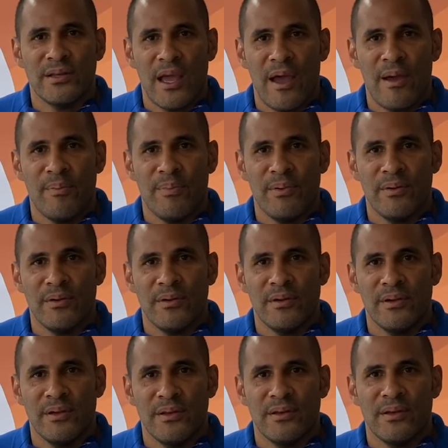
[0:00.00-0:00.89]
stop
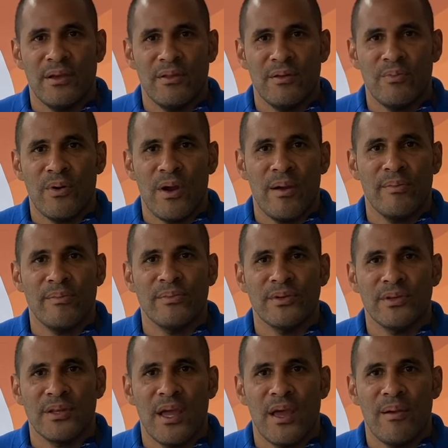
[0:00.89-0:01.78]
until the
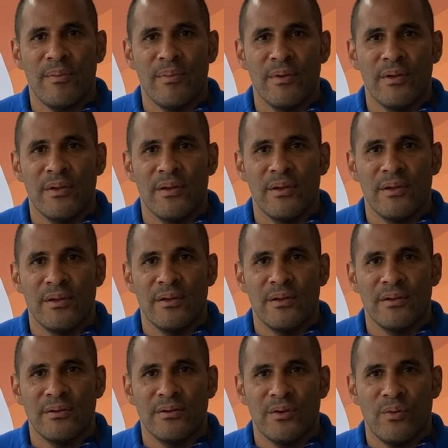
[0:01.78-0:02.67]
problems stop.
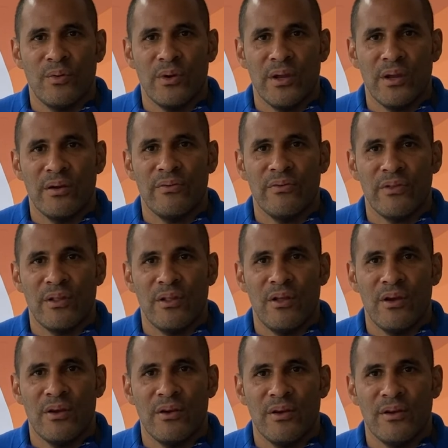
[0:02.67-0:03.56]
So we're here for the
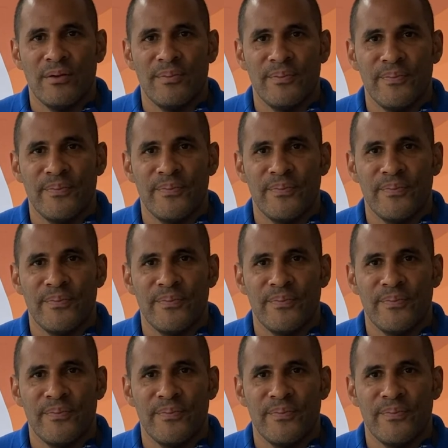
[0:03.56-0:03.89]
long haul.